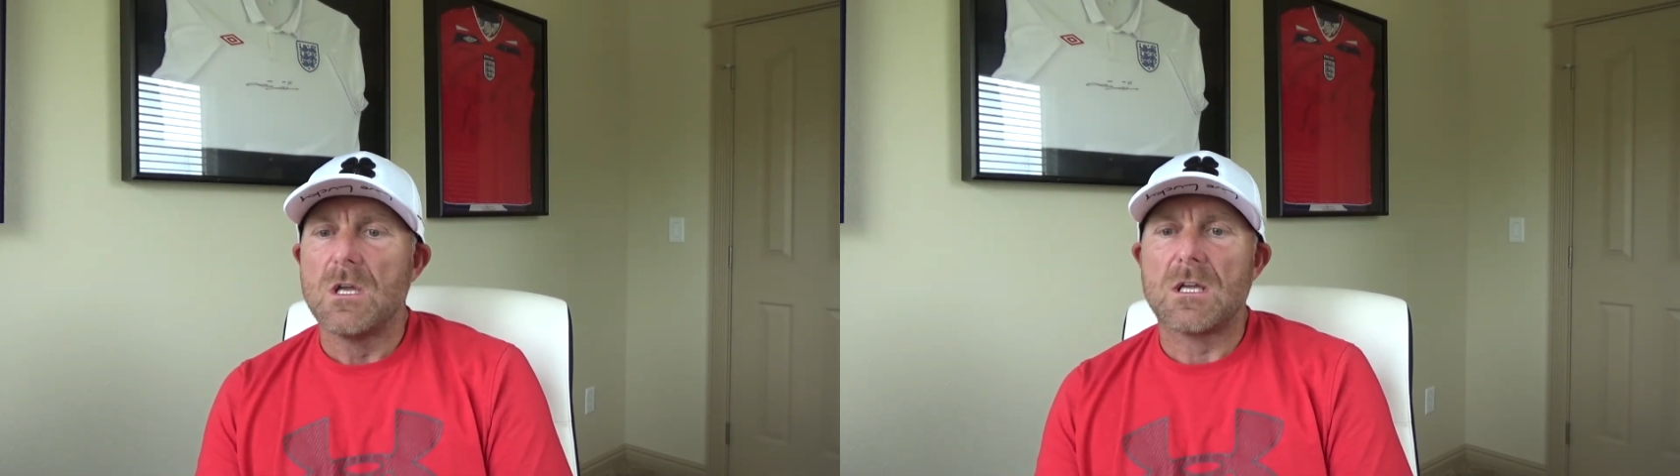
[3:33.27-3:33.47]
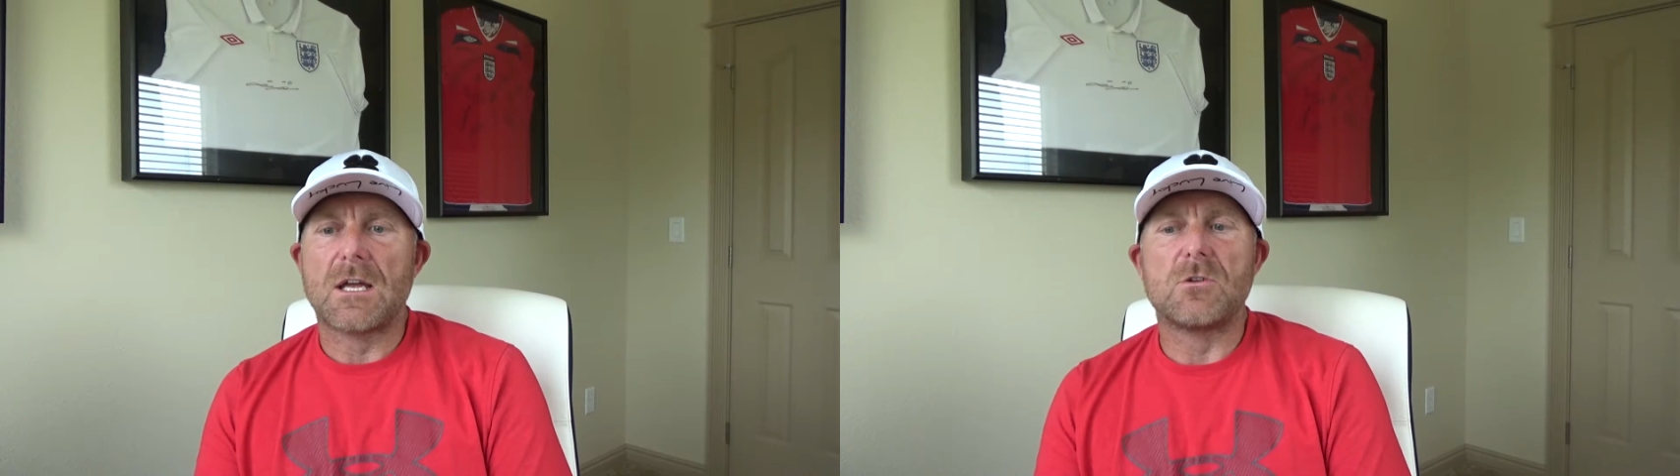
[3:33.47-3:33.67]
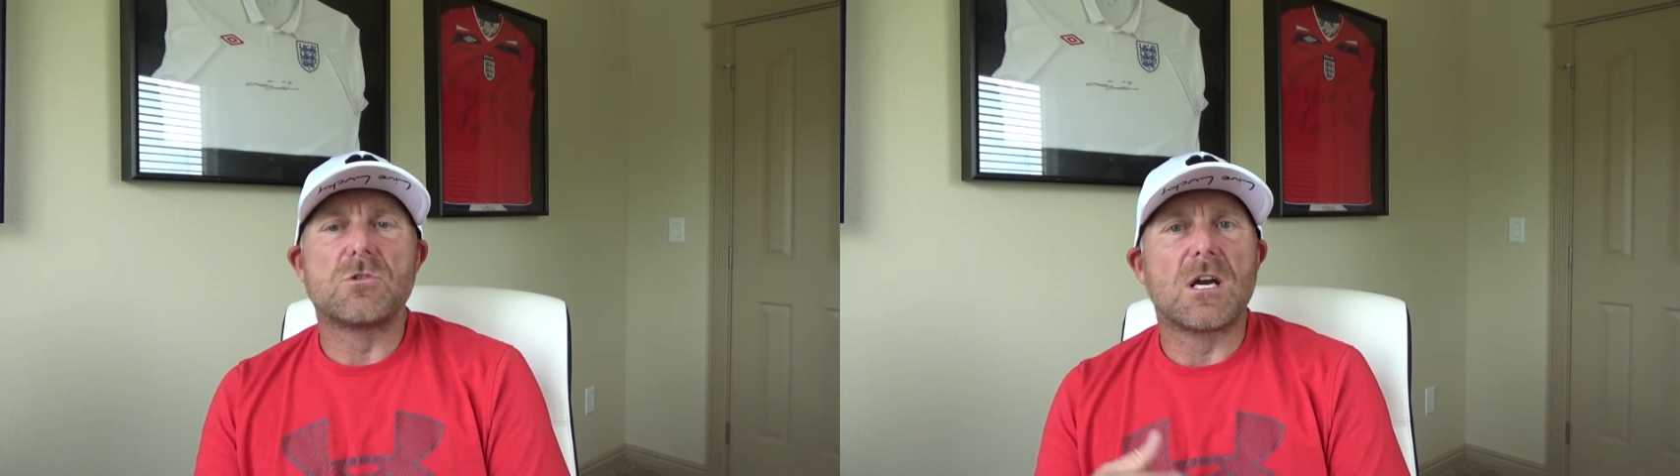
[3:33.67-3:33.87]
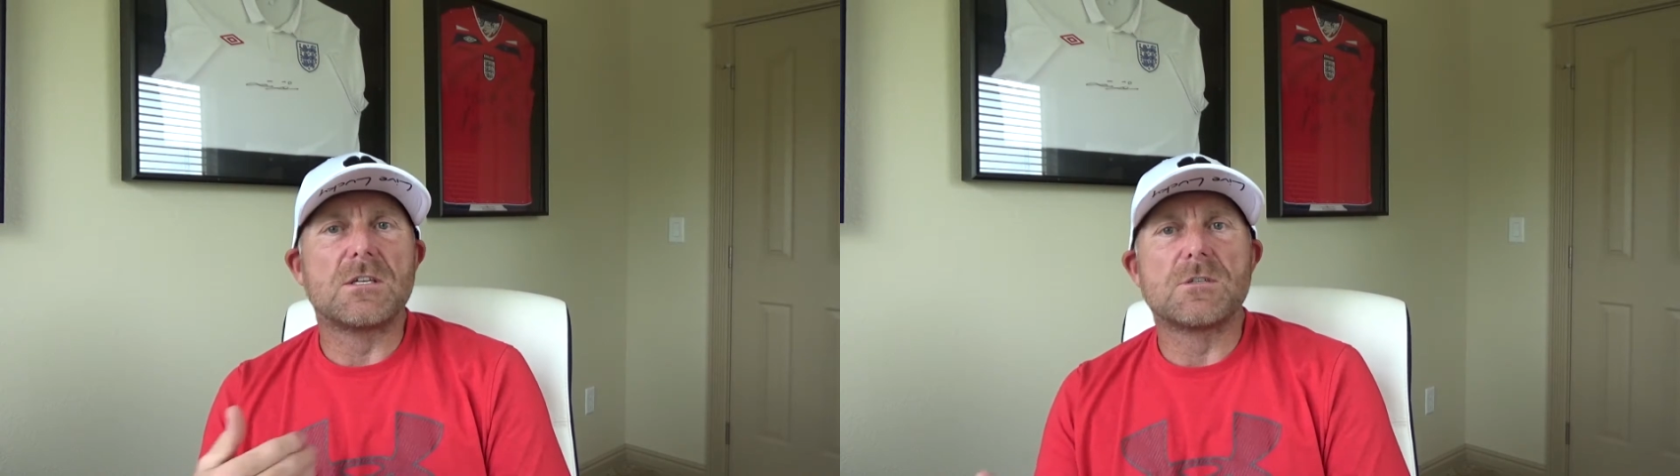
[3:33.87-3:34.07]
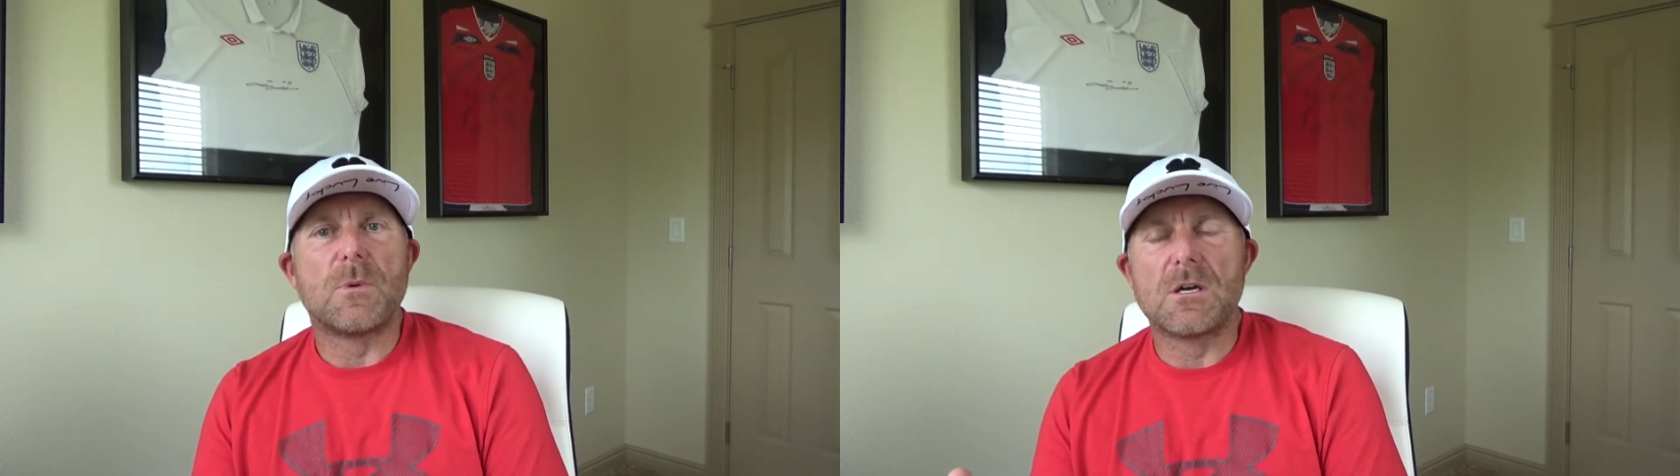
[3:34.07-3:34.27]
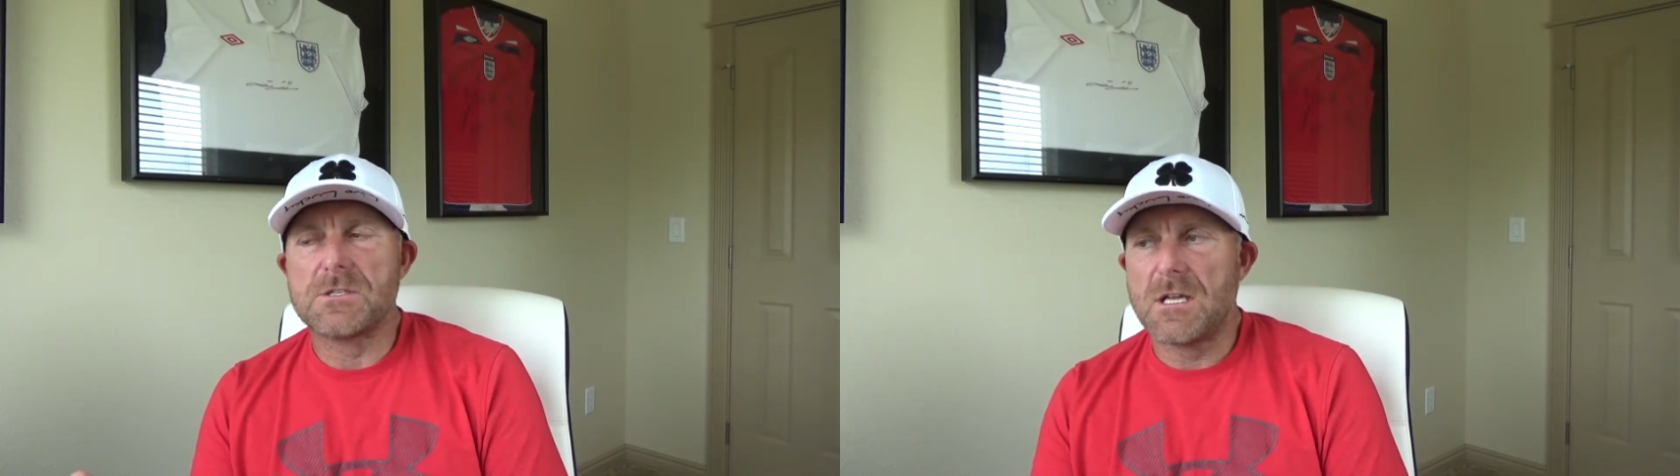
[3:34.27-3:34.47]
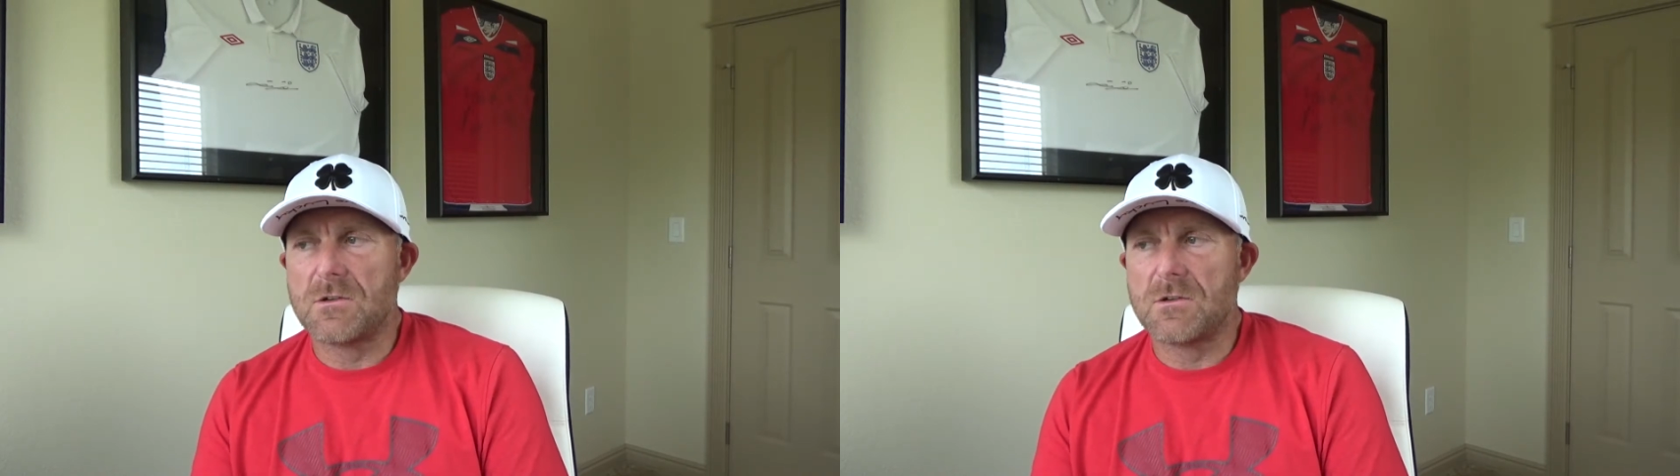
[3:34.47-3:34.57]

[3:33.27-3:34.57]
Can you change the personnel?